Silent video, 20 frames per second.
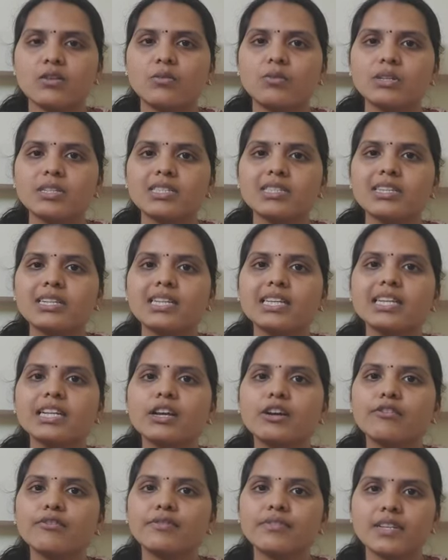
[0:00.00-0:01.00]
What is the degree
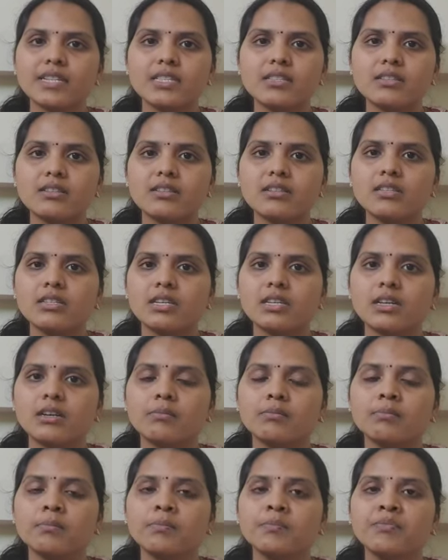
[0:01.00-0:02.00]
of first
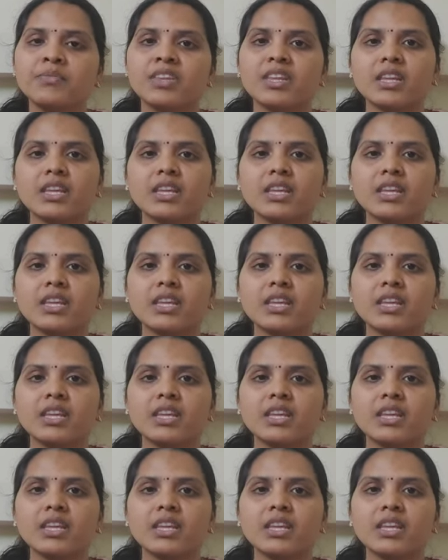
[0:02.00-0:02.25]
term?